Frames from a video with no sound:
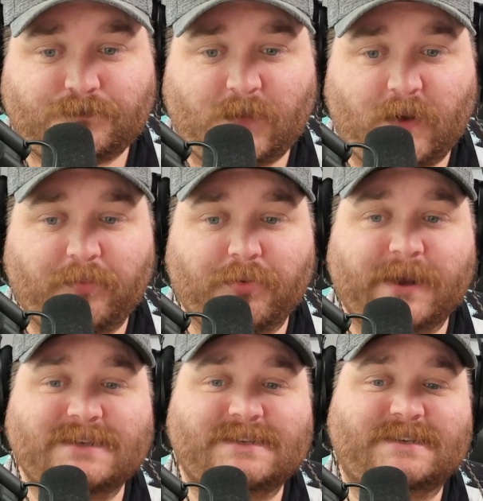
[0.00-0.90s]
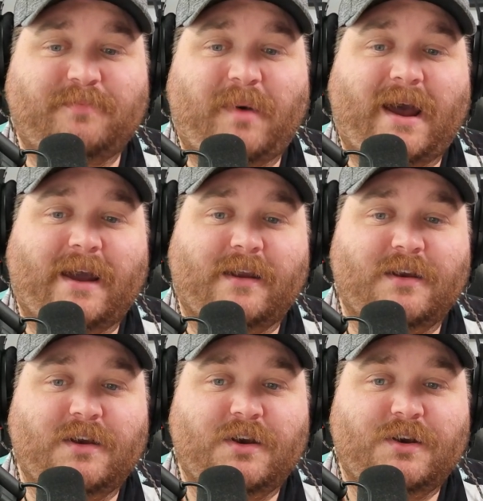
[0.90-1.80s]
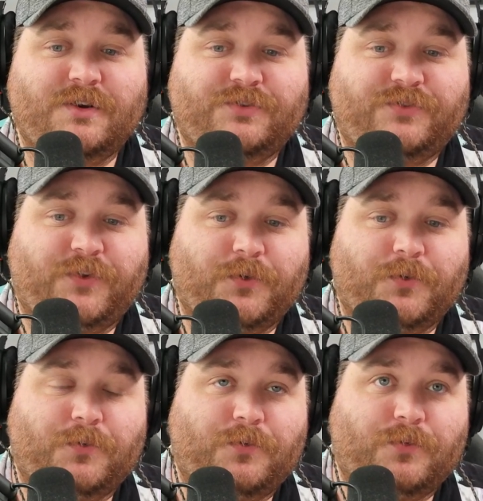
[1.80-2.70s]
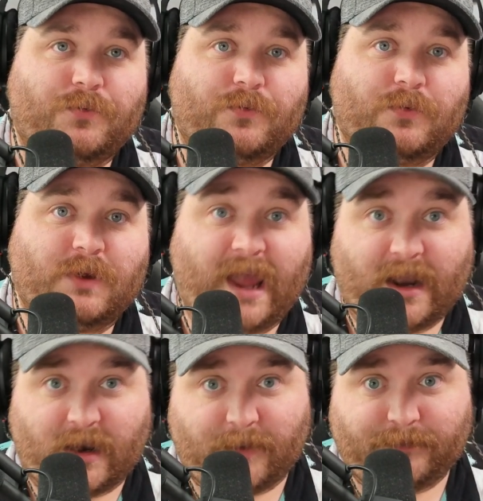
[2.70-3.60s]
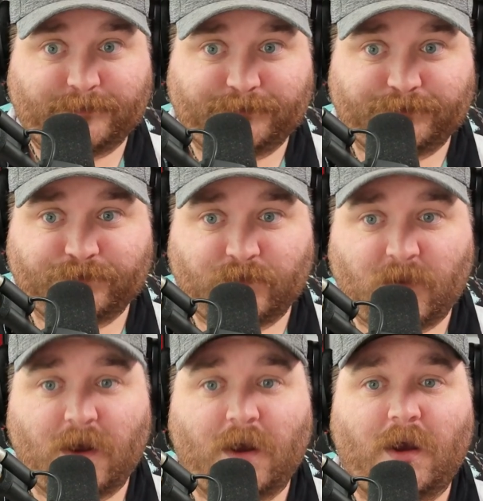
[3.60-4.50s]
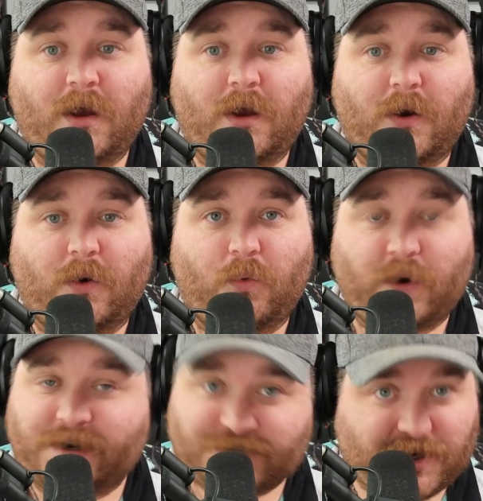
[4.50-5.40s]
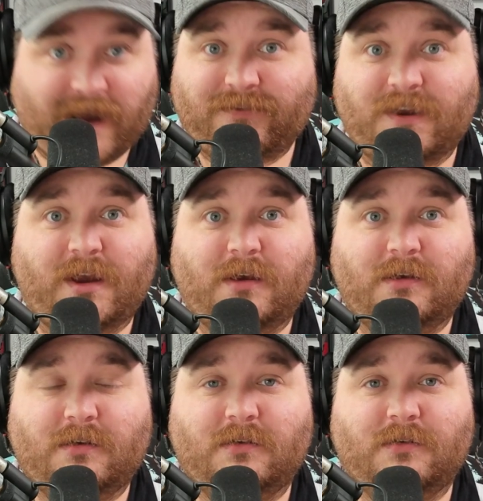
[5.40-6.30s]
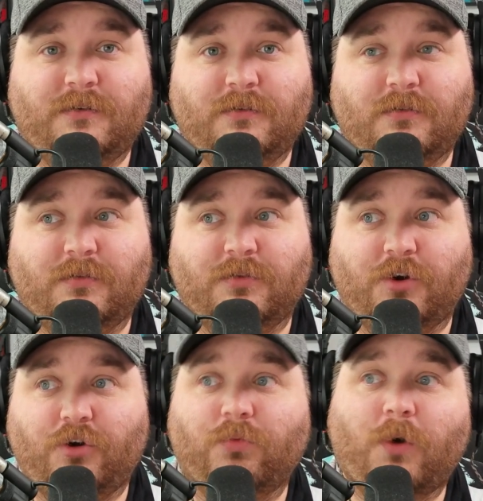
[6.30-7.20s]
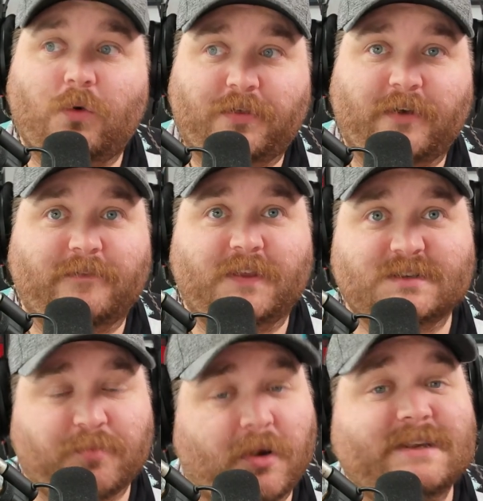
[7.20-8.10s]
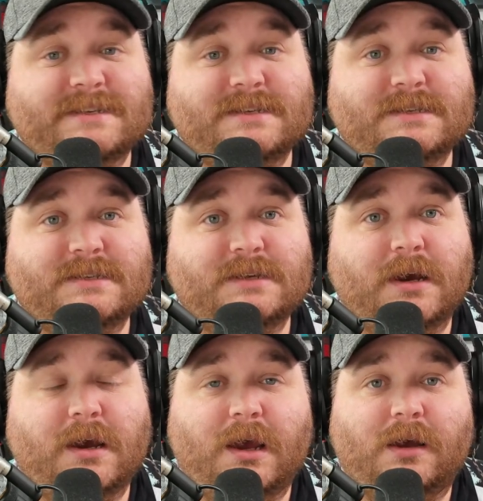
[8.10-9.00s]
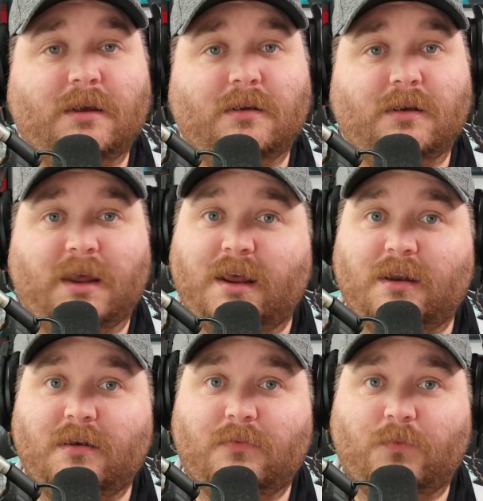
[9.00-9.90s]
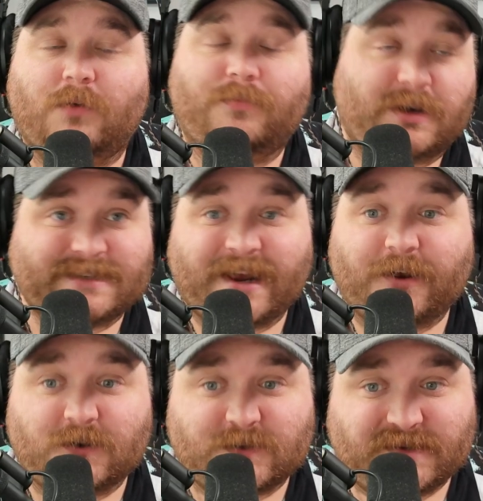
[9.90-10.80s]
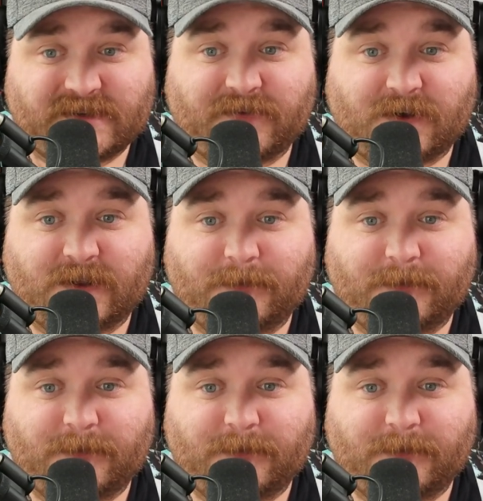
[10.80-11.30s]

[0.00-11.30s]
brings us back to Canada. What is driving the growth of these prices in, Ontario specifically?